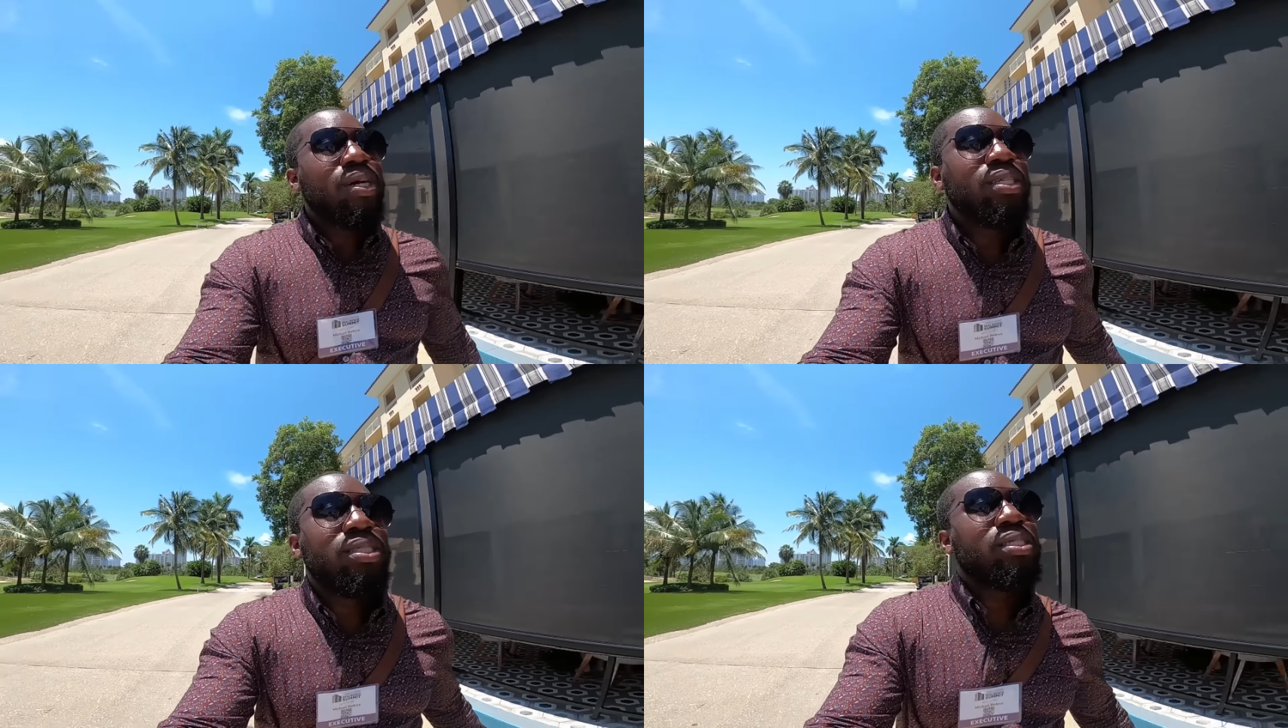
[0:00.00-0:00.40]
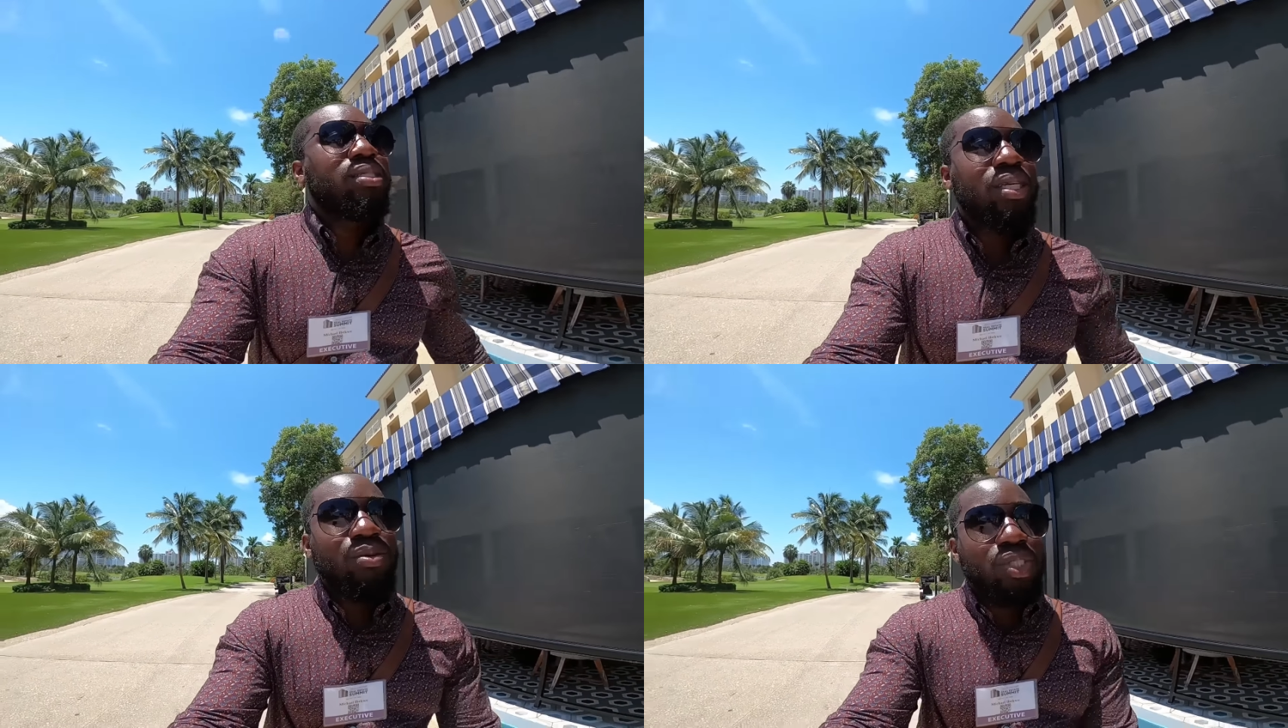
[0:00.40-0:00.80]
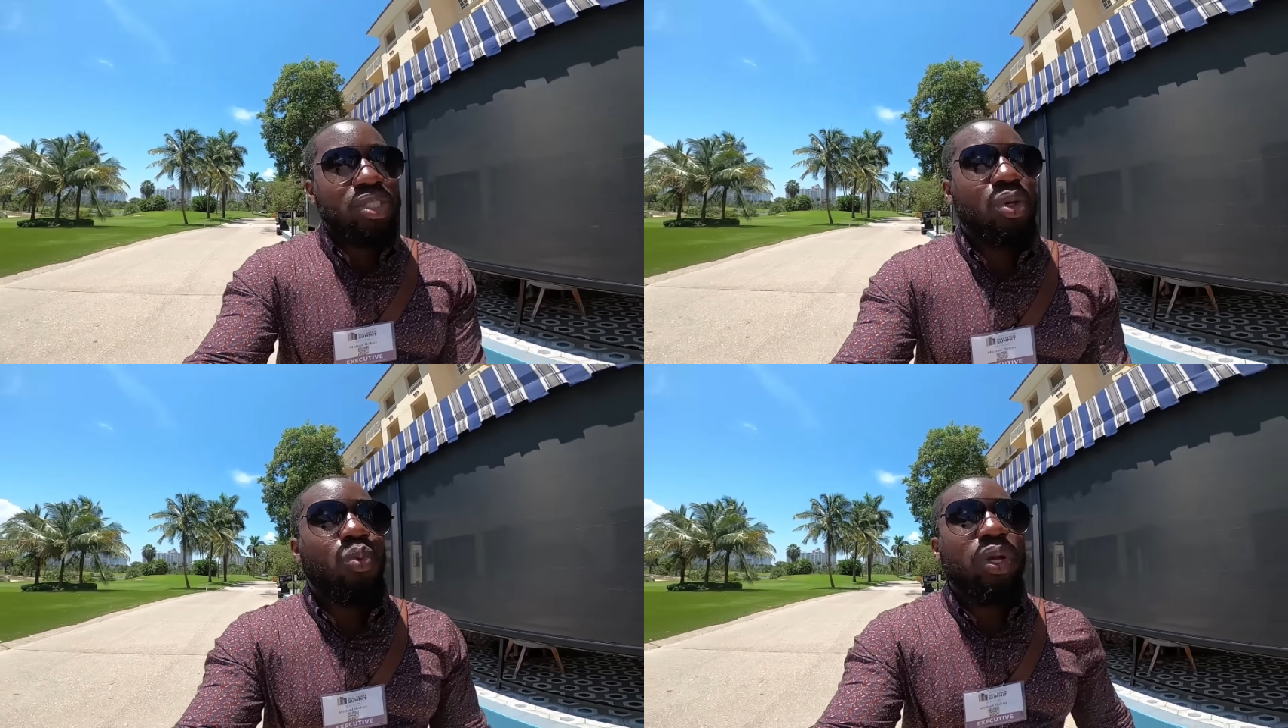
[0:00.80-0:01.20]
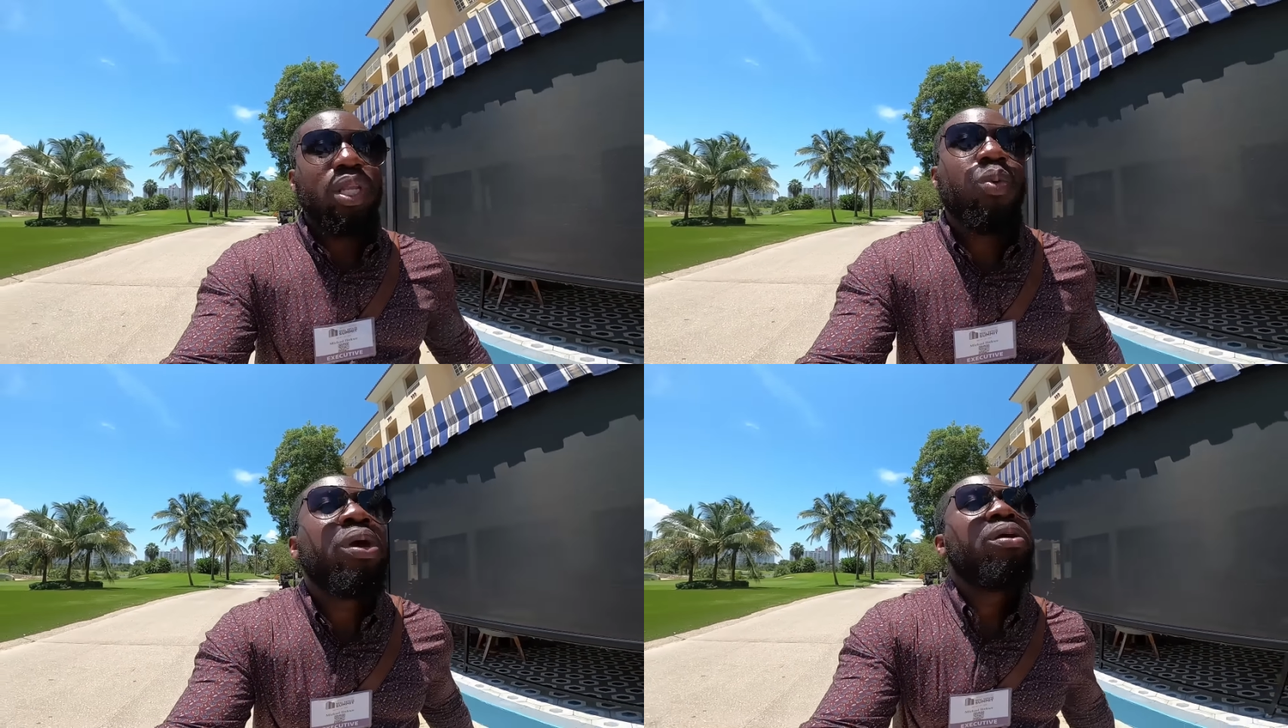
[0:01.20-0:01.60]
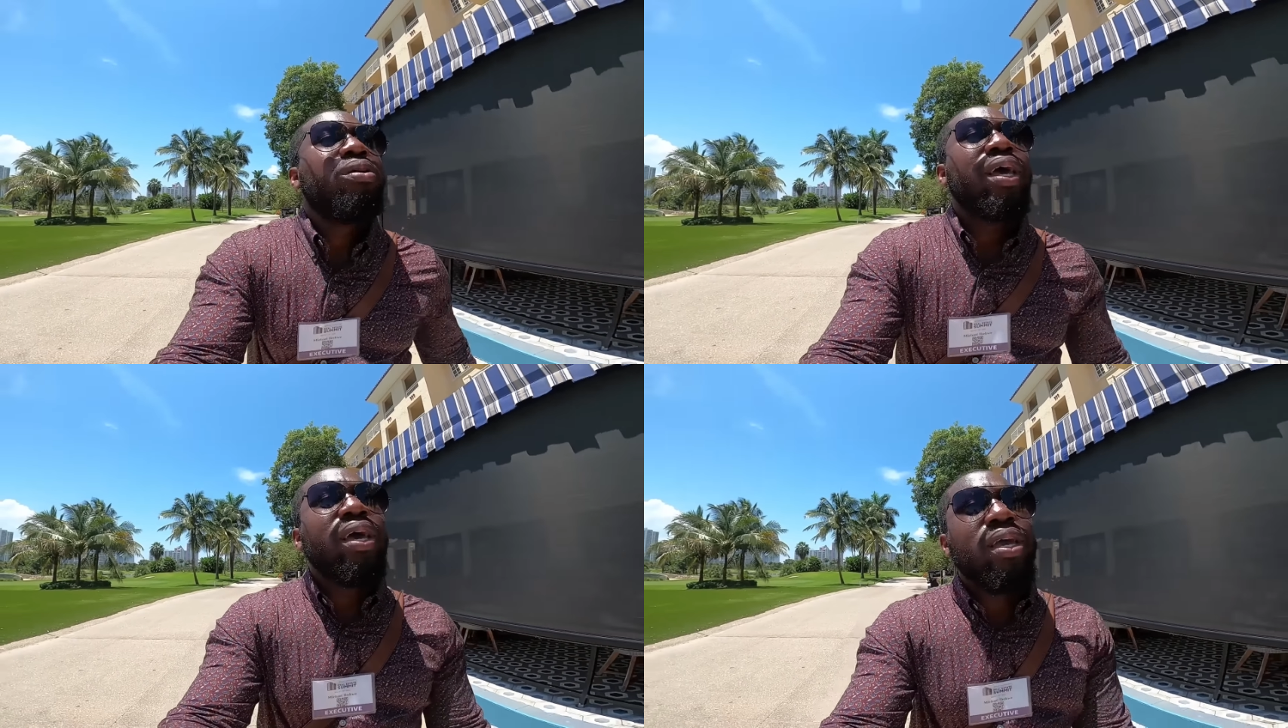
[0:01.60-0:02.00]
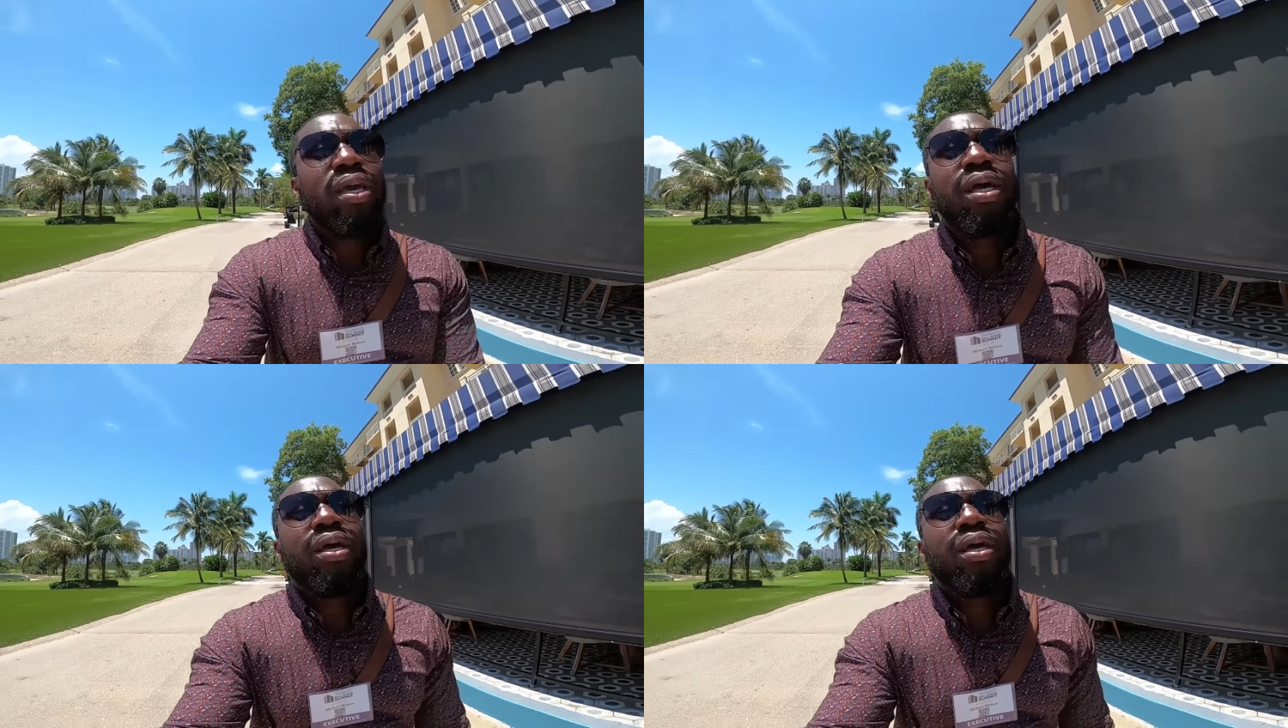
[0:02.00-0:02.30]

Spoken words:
But it was just a really weird day.